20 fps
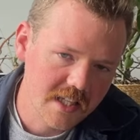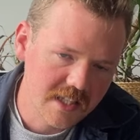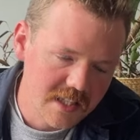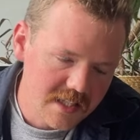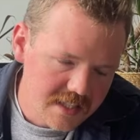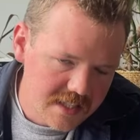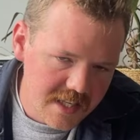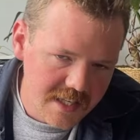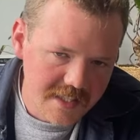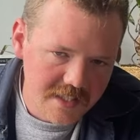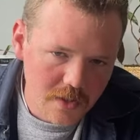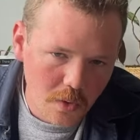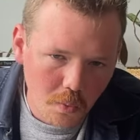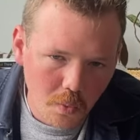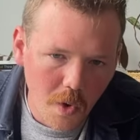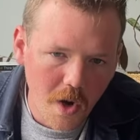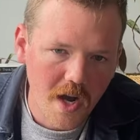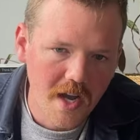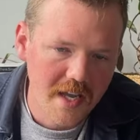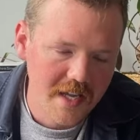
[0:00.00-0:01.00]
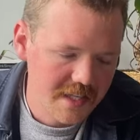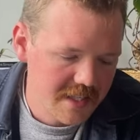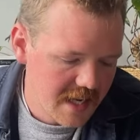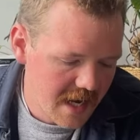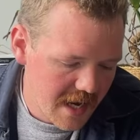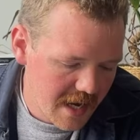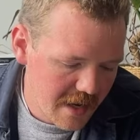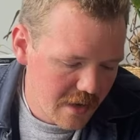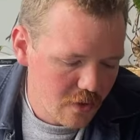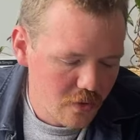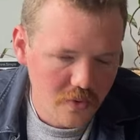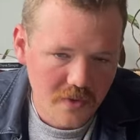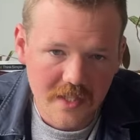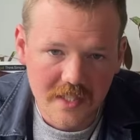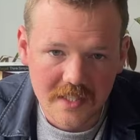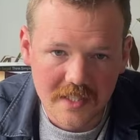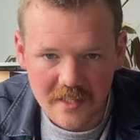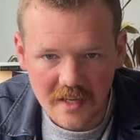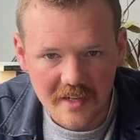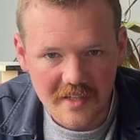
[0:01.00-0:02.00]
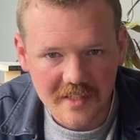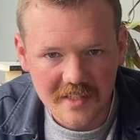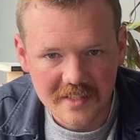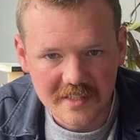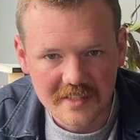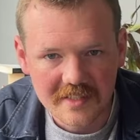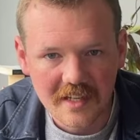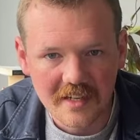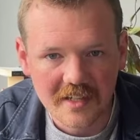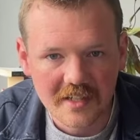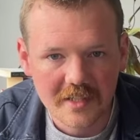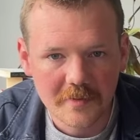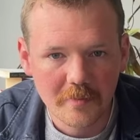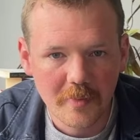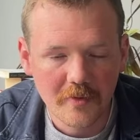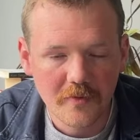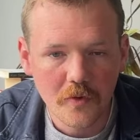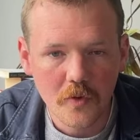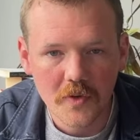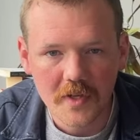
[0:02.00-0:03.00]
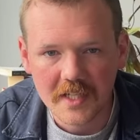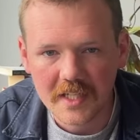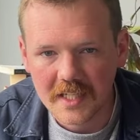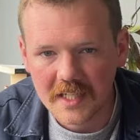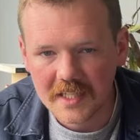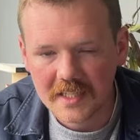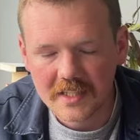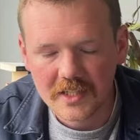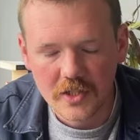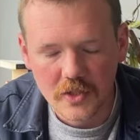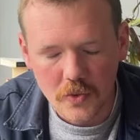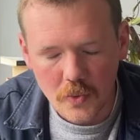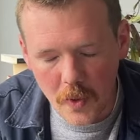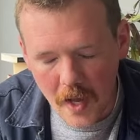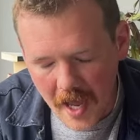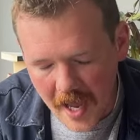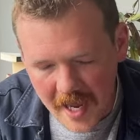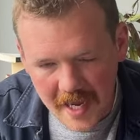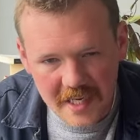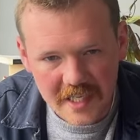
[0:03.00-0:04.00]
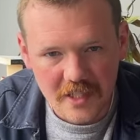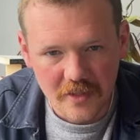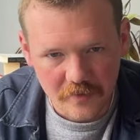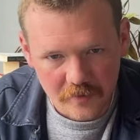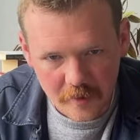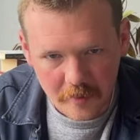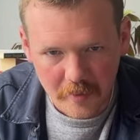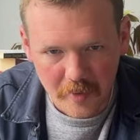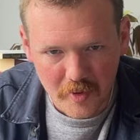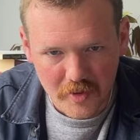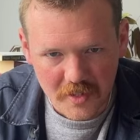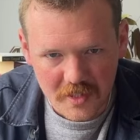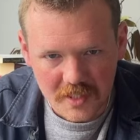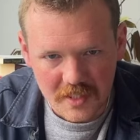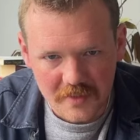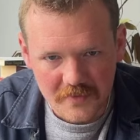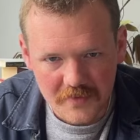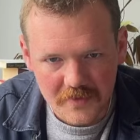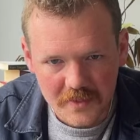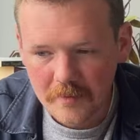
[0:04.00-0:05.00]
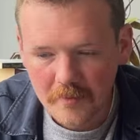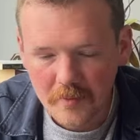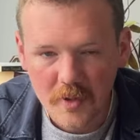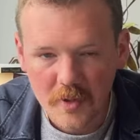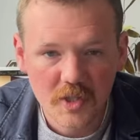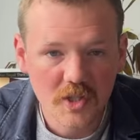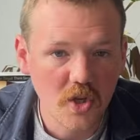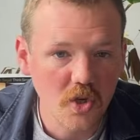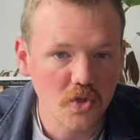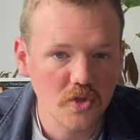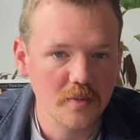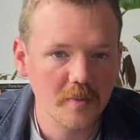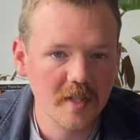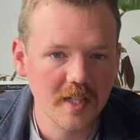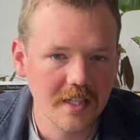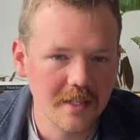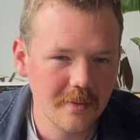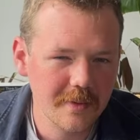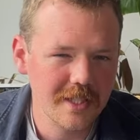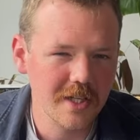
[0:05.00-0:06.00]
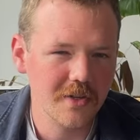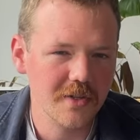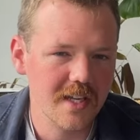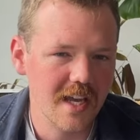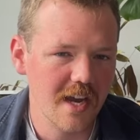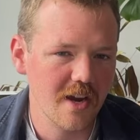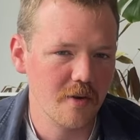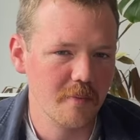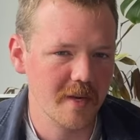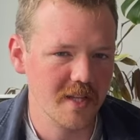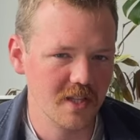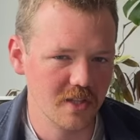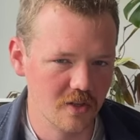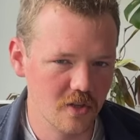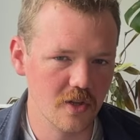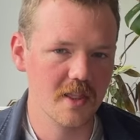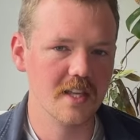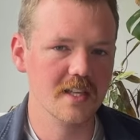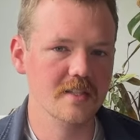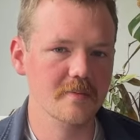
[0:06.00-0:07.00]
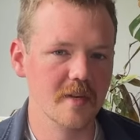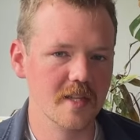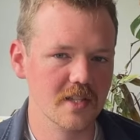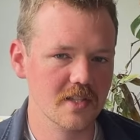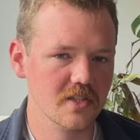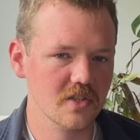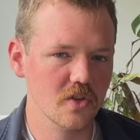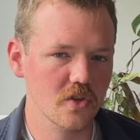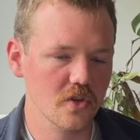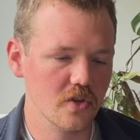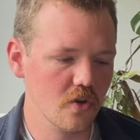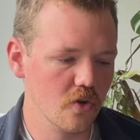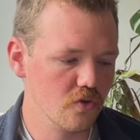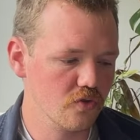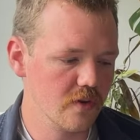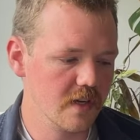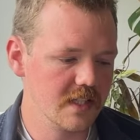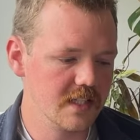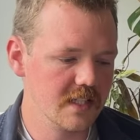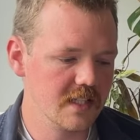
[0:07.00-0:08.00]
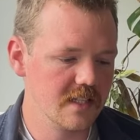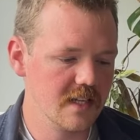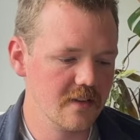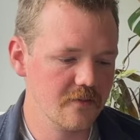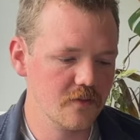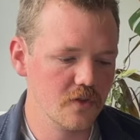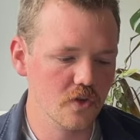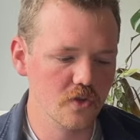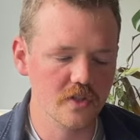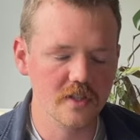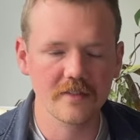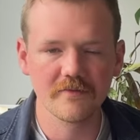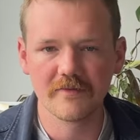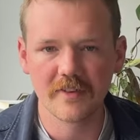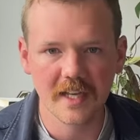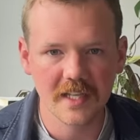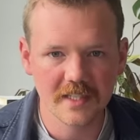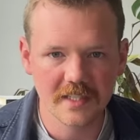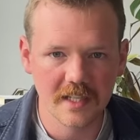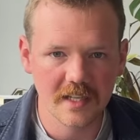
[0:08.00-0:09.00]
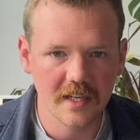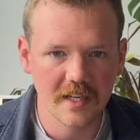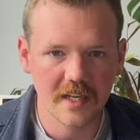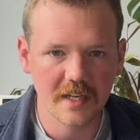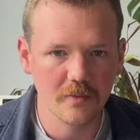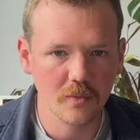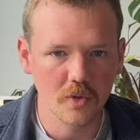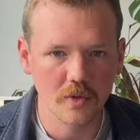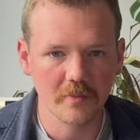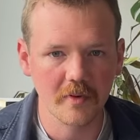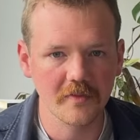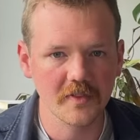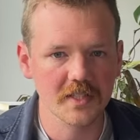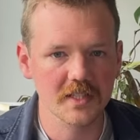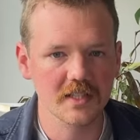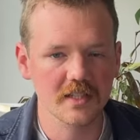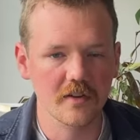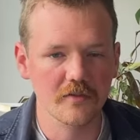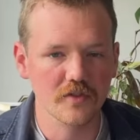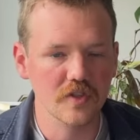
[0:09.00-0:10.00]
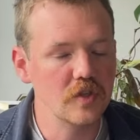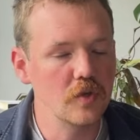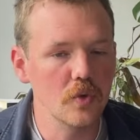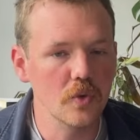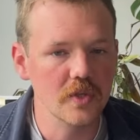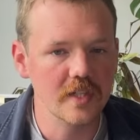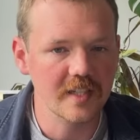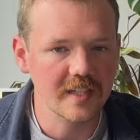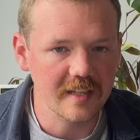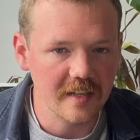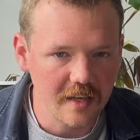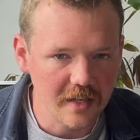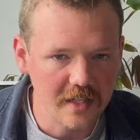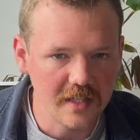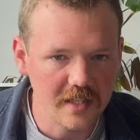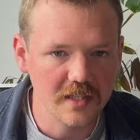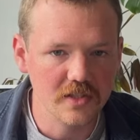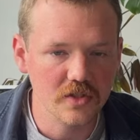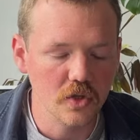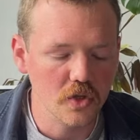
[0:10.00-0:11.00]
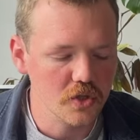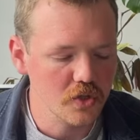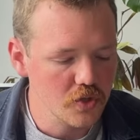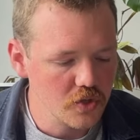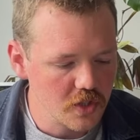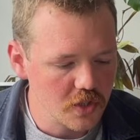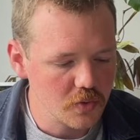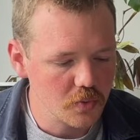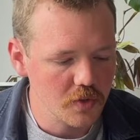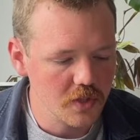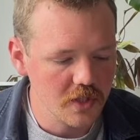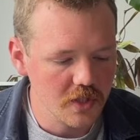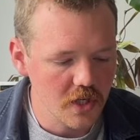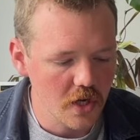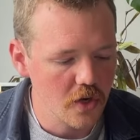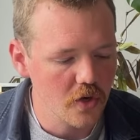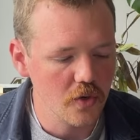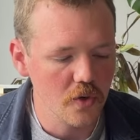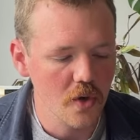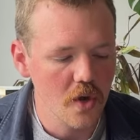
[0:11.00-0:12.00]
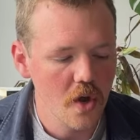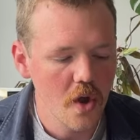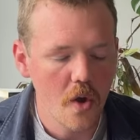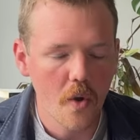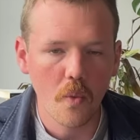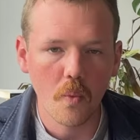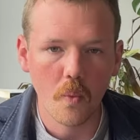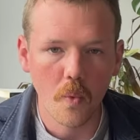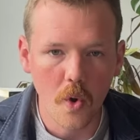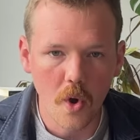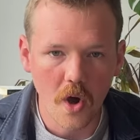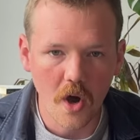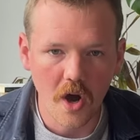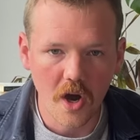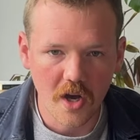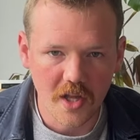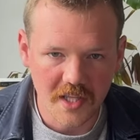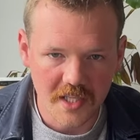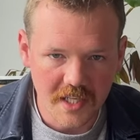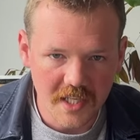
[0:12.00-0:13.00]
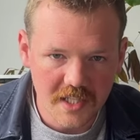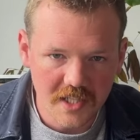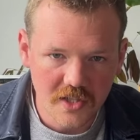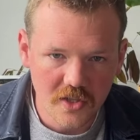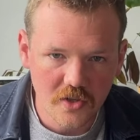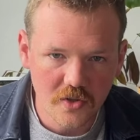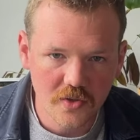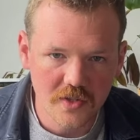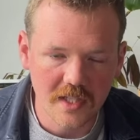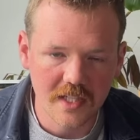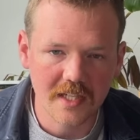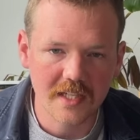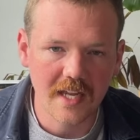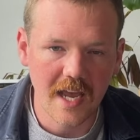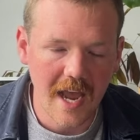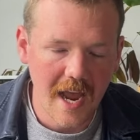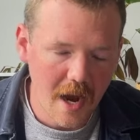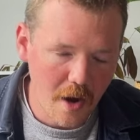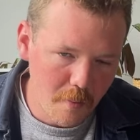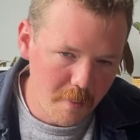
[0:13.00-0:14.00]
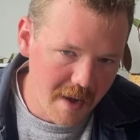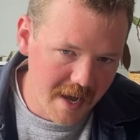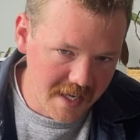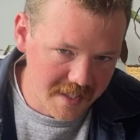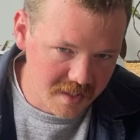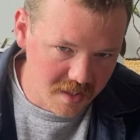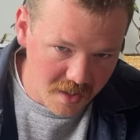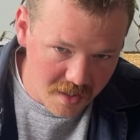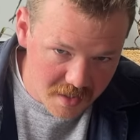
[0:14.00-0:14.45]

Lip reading: Let's get into why and how these earnings sucked before getting into any of the positives. Because ultimately, we don't care about the good things about the stock already. If you're an investor in Warner Brothers Discovery, you already like the stock. You just want to know what are the issues and how bad are